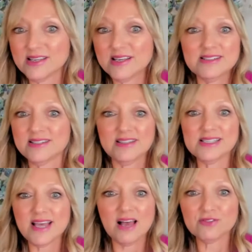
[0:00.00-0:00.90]
this
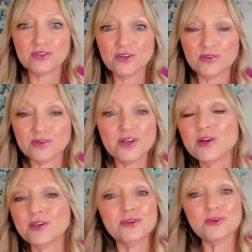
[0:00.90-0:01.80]
afternoon.
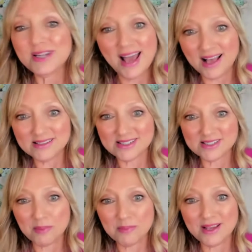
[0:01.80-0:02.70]
You can ask
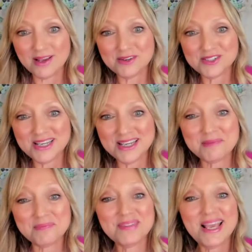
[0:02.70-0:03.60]
somebody on your team,
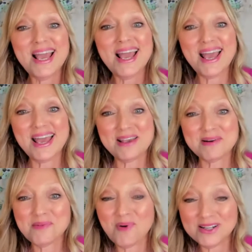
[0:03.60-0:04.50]
hey,
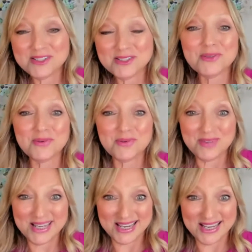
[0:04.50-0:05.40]
what do you
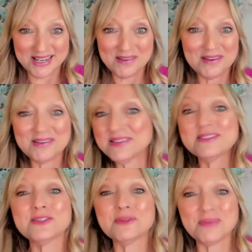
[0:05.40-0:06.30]
need to
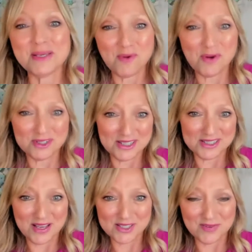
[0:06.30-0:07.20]
be more
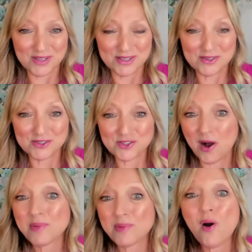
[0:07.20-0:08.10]
successful in your job?
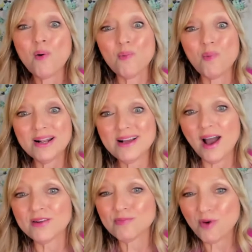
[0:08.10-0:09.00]
What kind of
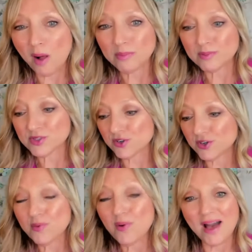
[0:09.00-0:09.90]
problems are you
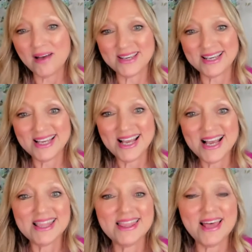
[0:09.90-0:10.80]
having
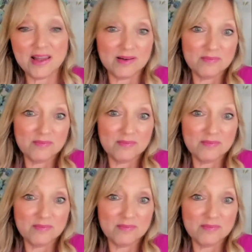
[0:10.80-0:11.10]
that